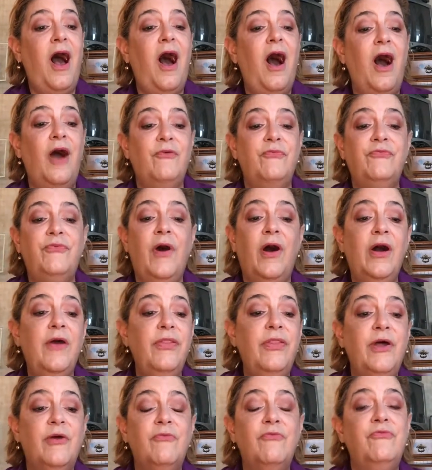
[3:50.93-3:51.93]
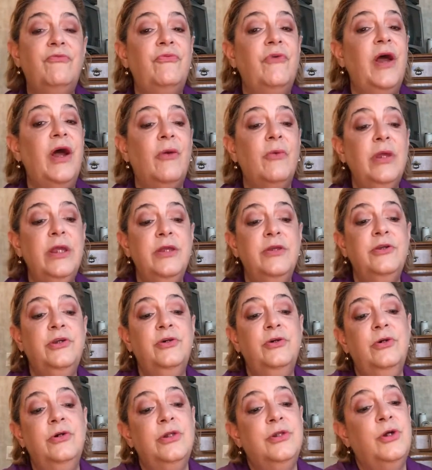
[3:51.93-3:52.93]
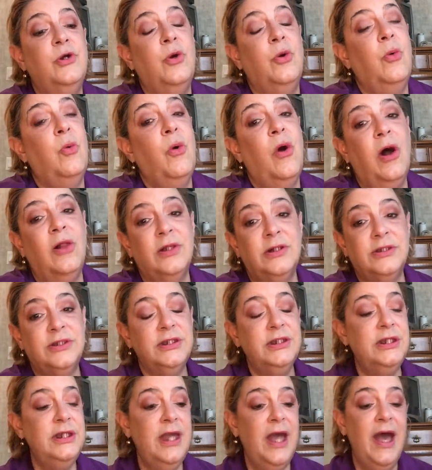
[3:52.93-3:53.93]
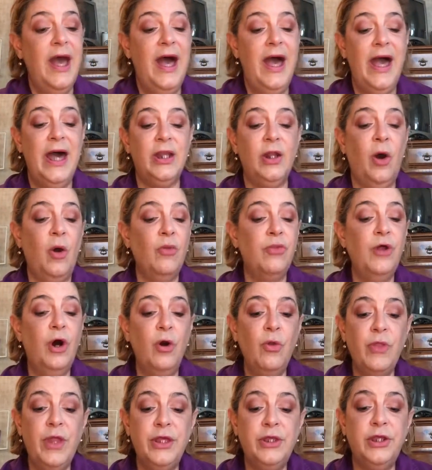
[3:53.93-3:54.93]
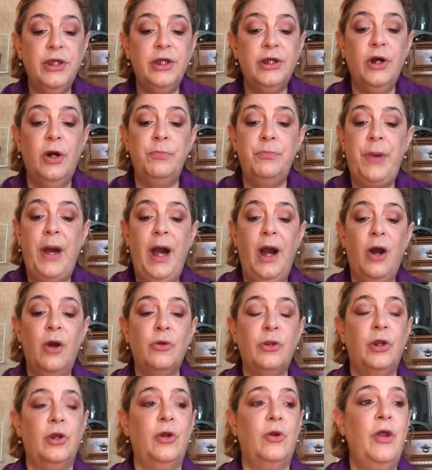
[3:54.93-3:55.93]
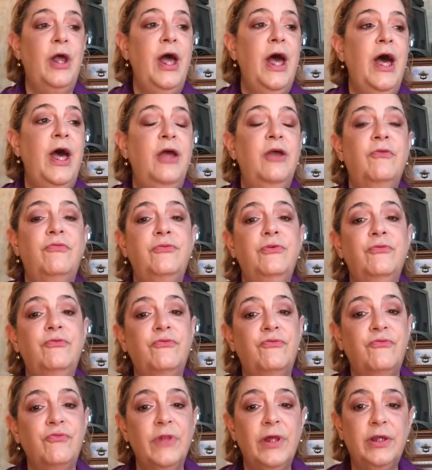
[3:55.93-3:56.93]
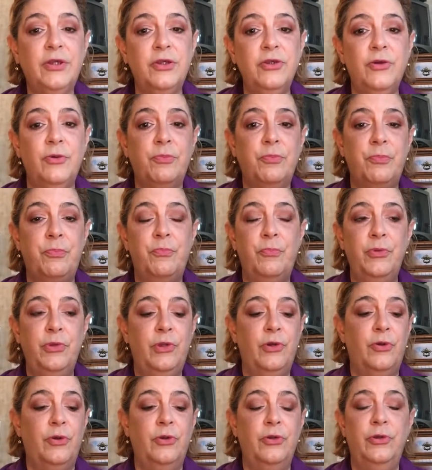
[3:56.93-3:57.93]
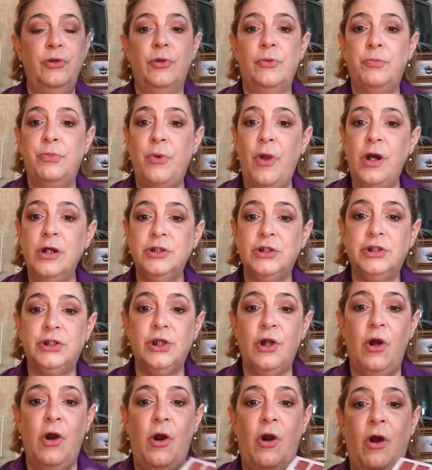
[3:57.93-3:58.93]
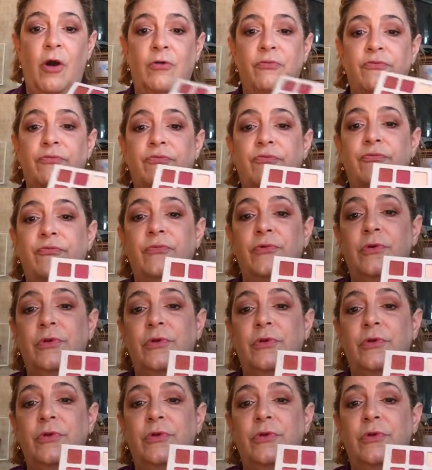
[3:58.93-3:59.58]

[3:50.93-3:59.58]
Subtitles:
I find they're very good quality, and although they kick up powder, if you flick your brush off,